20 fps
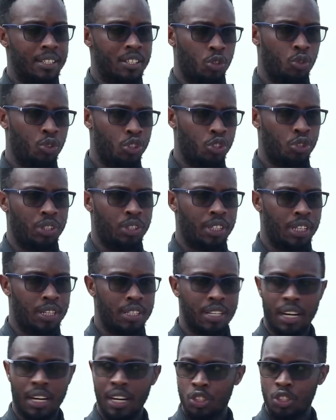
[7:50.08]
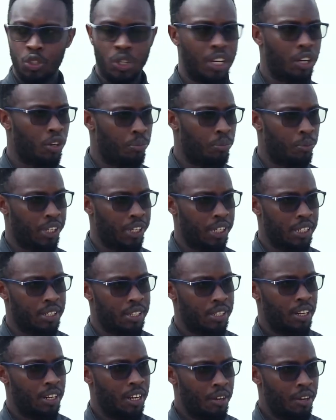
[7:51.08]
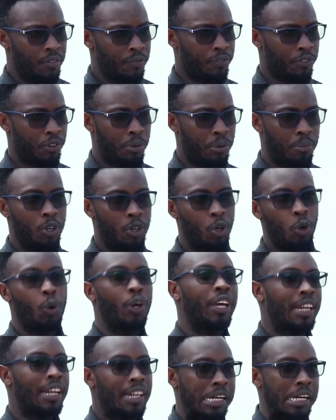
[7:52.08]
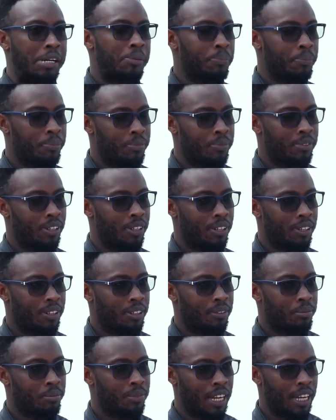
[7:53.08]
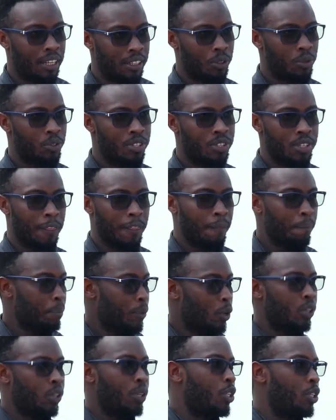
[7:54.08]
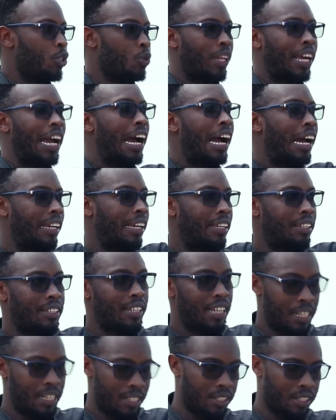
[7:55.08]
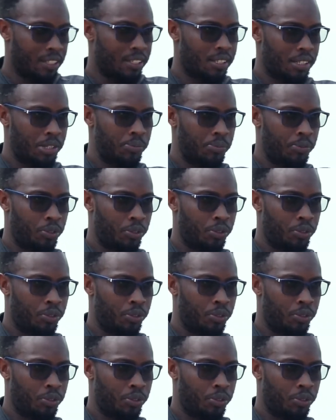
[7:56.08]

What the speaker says: solution that can actually accommodate from low-income landlords all the way to the high-end estates.